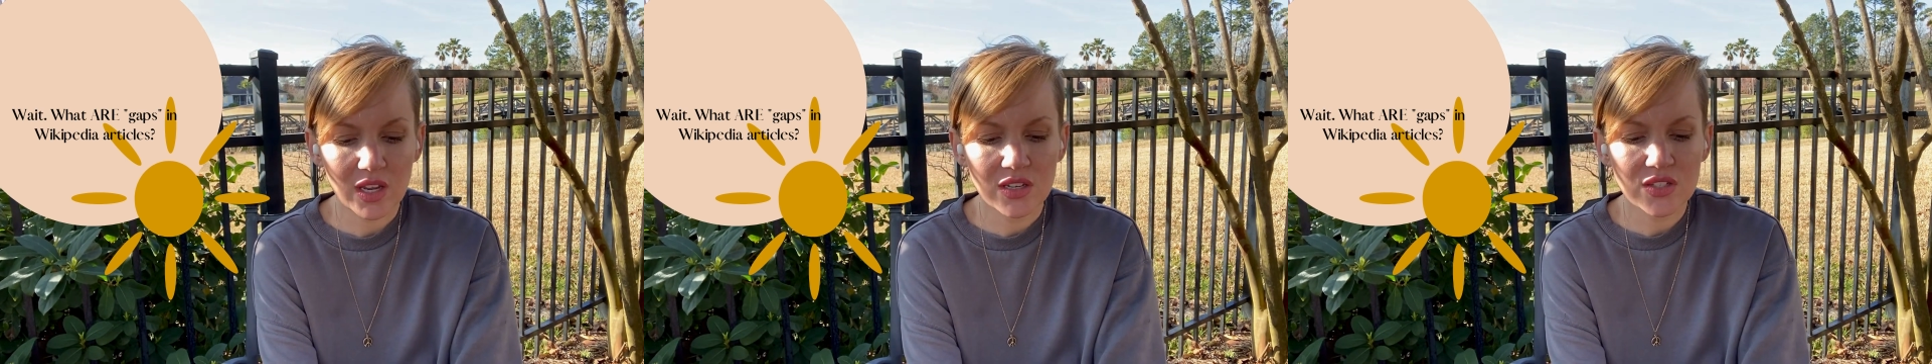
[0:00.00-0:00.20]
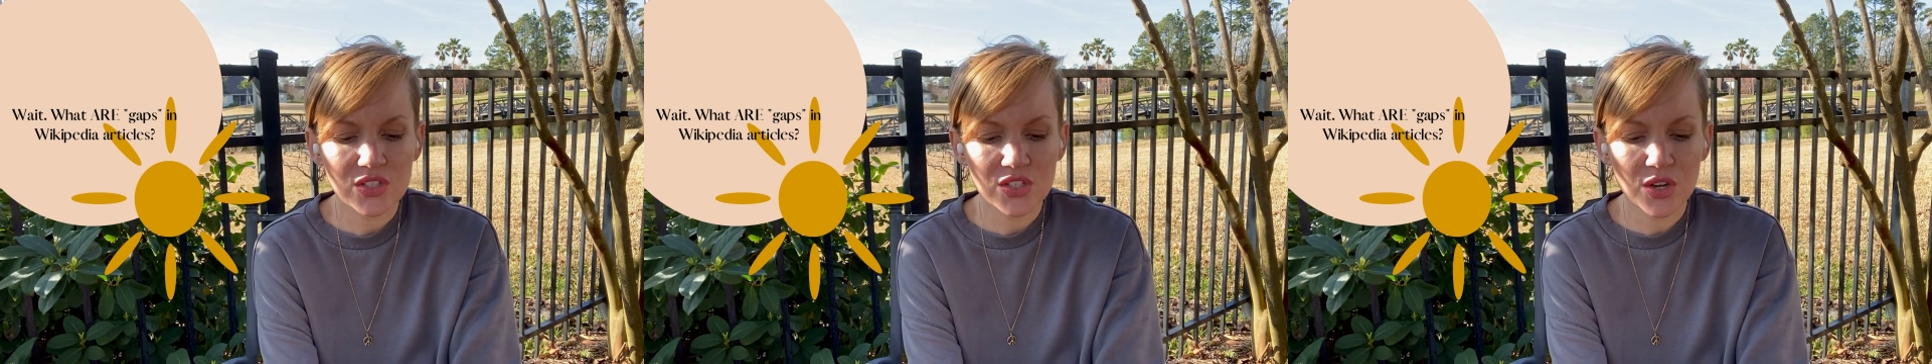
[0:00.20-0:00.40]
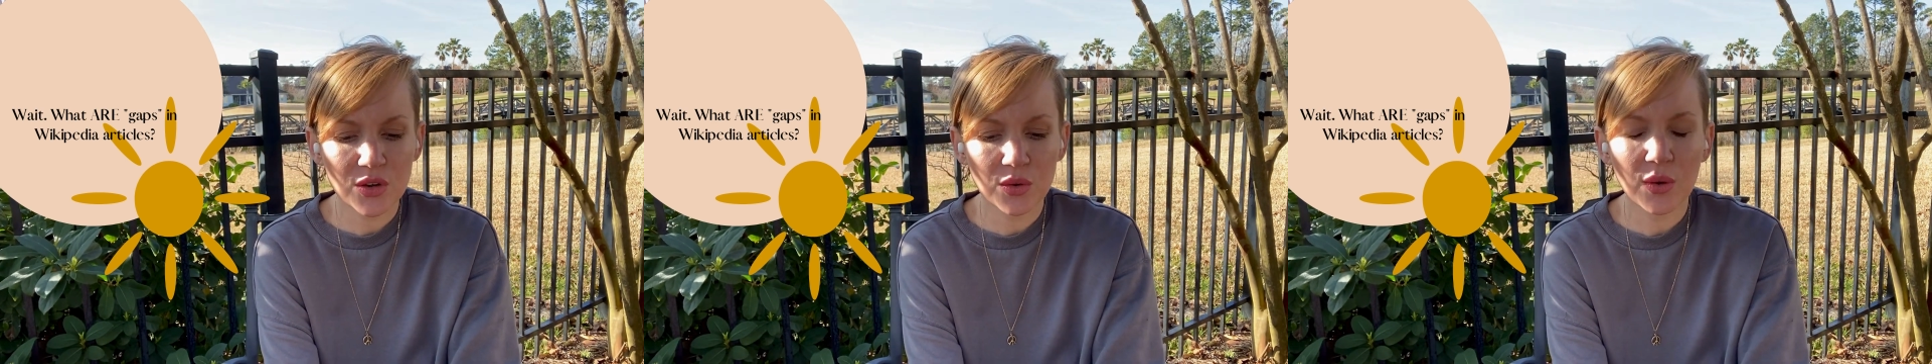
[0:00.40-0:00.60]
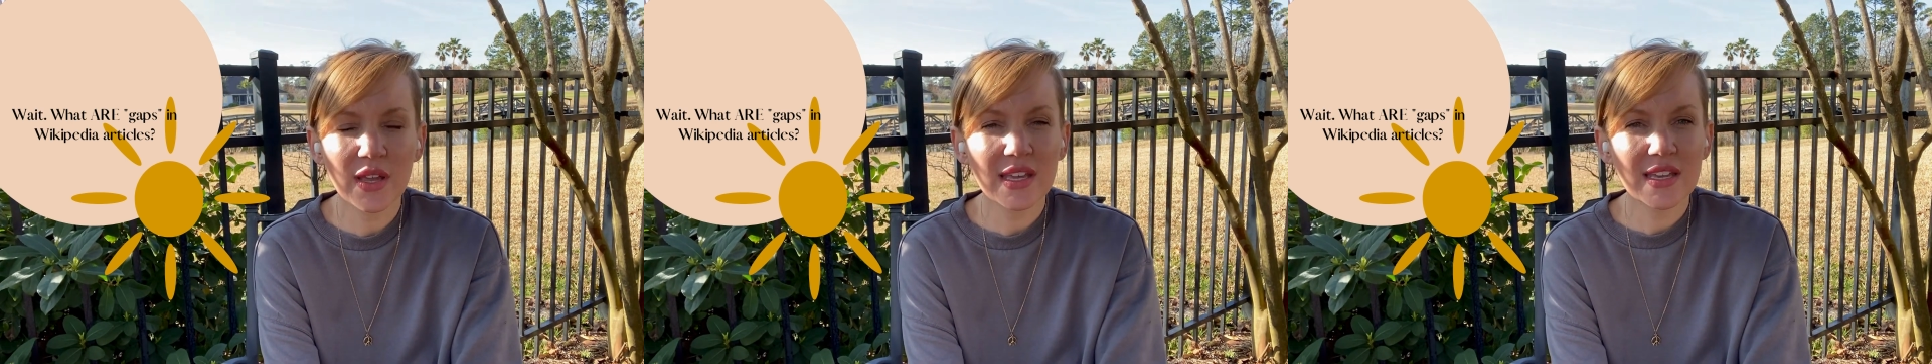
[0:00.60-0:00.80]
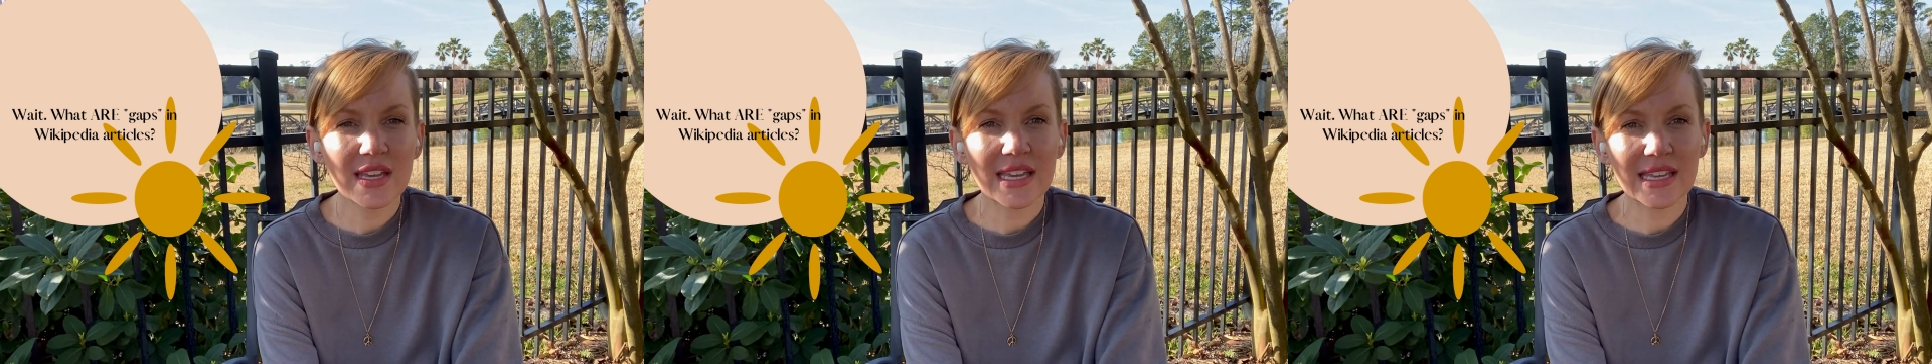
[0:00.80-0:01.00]
So
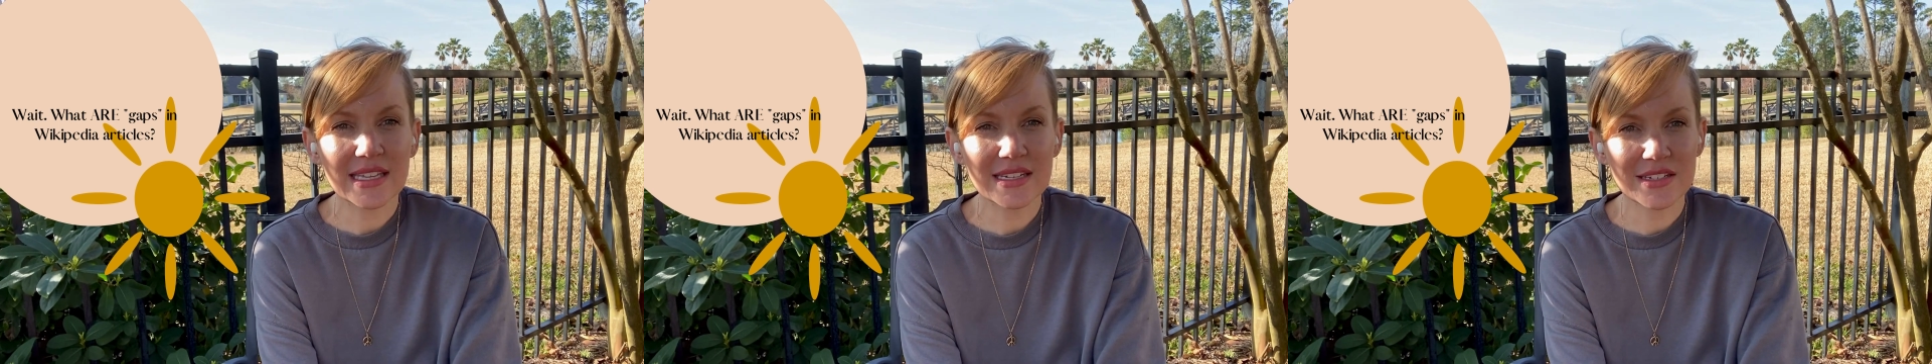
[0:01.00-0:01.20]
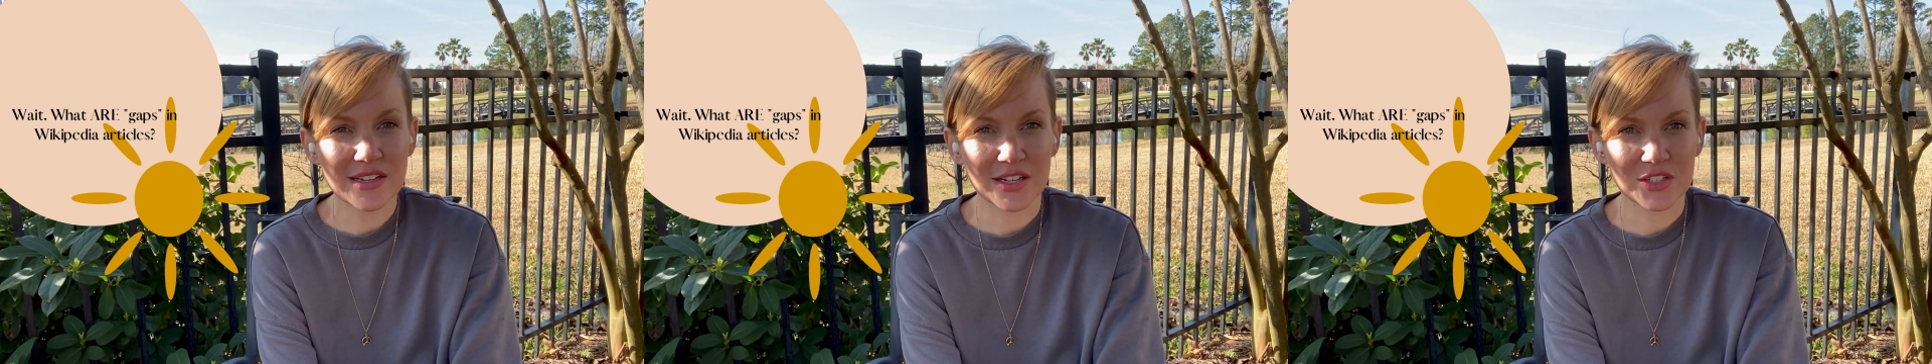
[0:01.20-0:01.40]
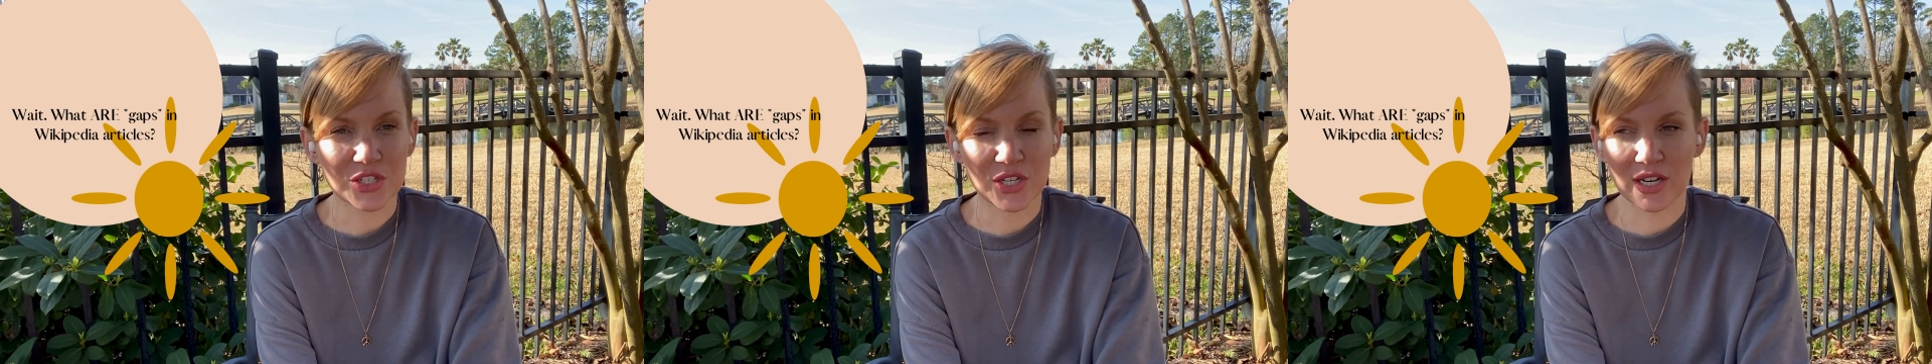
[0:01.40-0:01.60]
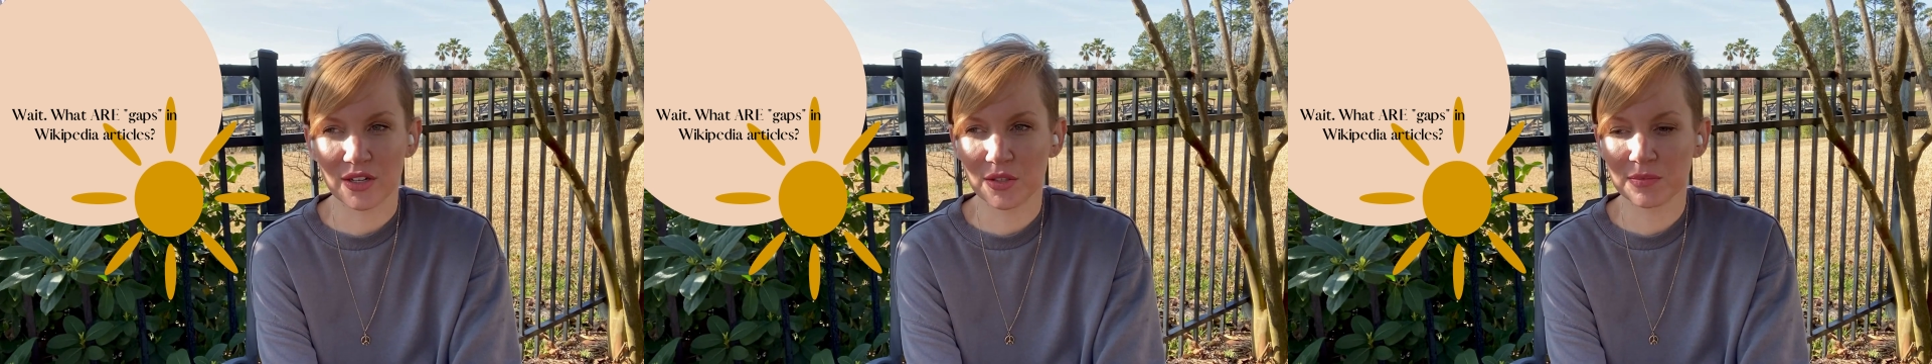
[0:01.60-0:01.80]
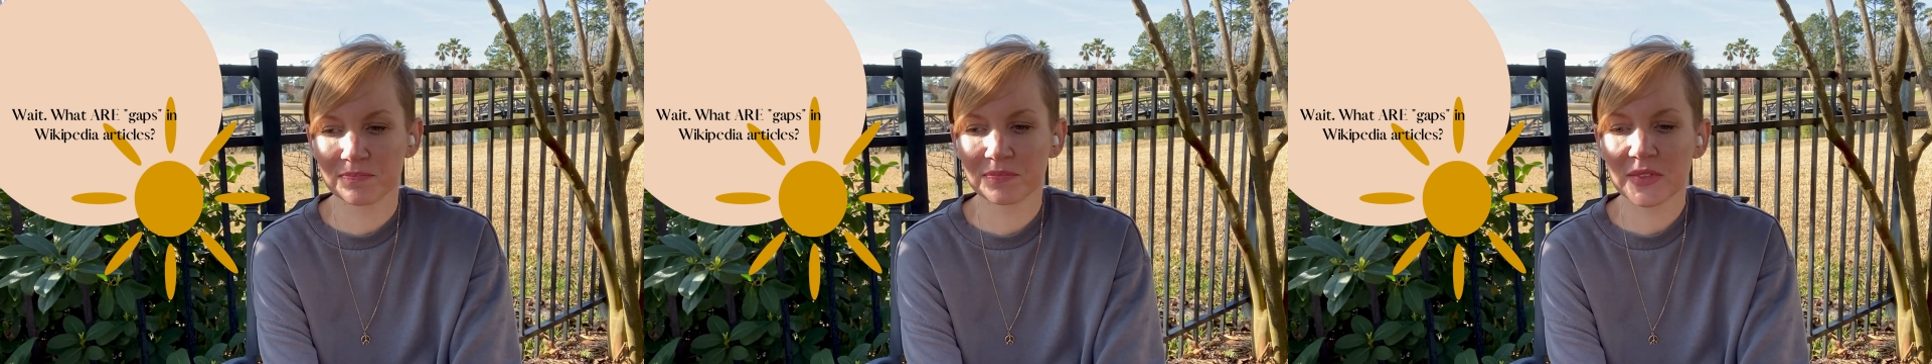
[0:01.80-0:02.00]
in a nutshell,